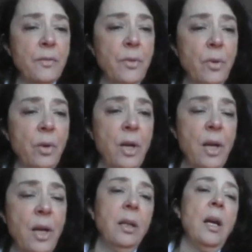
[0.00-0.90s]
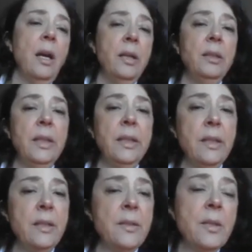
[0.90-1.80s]
for ILD
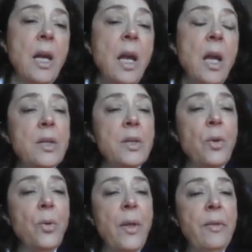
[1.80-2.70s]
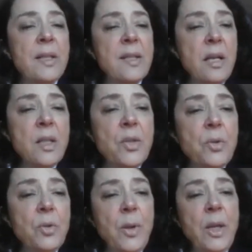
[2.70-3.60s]
cases? So the size
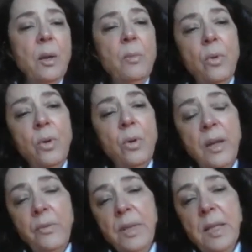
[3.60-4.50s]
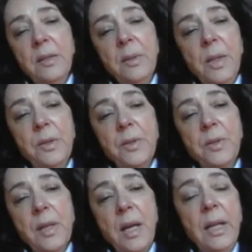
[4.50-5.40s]
should be more than 3
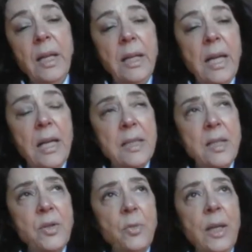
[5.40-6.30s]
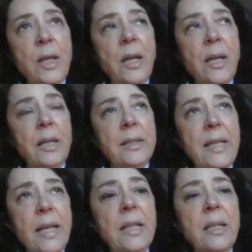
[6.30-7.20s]
centimeters, and it has to be
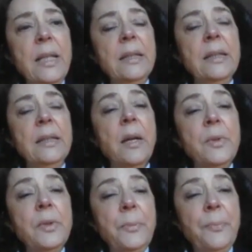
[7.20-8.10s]
taken in depth.